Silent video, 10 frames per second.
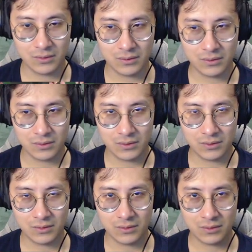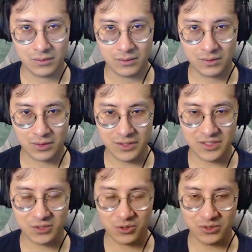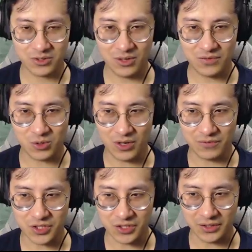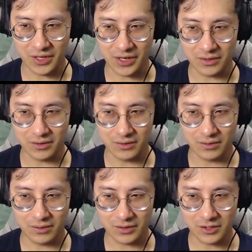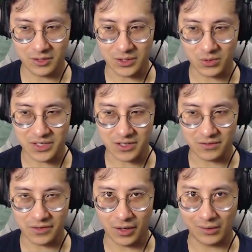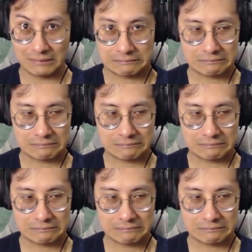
At least don't, don't have to go out fishing at night. I think that'll be quite terrifying.